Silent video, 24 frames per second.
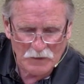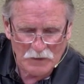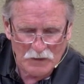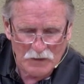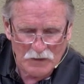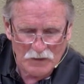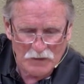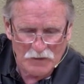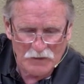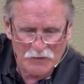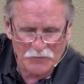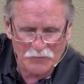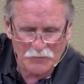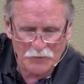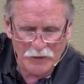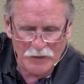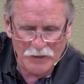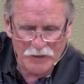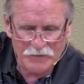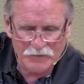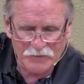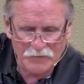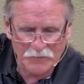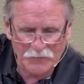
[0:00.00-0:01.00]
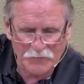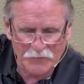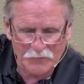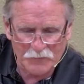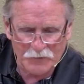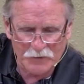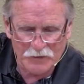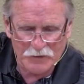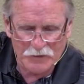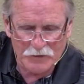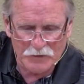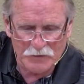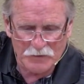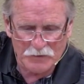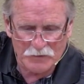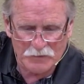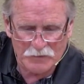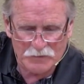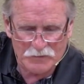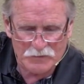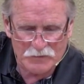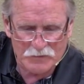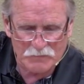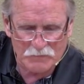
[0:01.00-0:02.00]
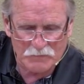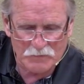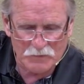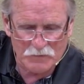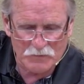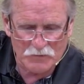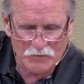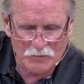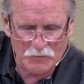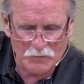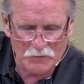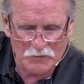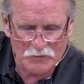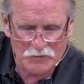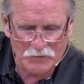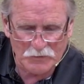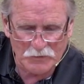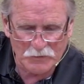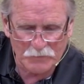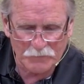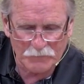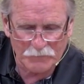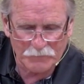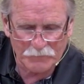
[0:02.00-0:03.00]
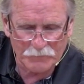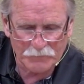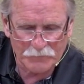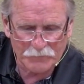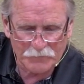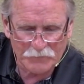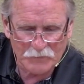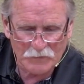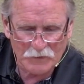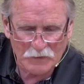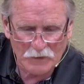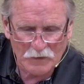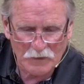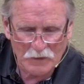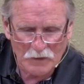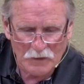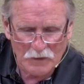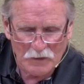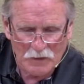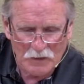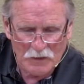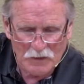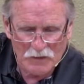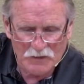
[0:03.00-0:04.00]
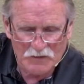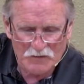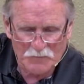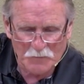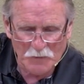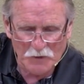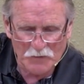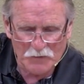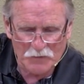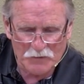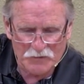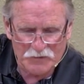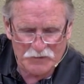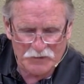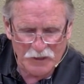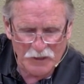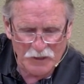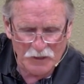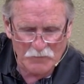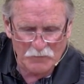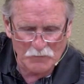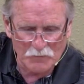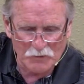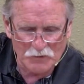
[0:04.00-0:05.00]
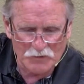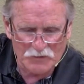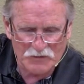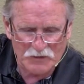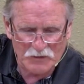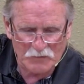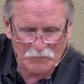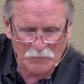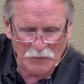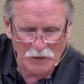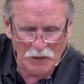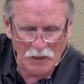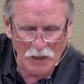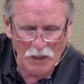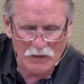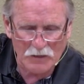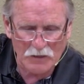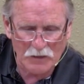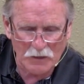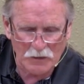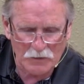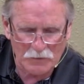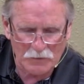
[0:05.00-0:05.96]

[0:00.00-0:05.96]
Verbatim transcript: He reigned three years in Jerusalem. His mother's name was Maacah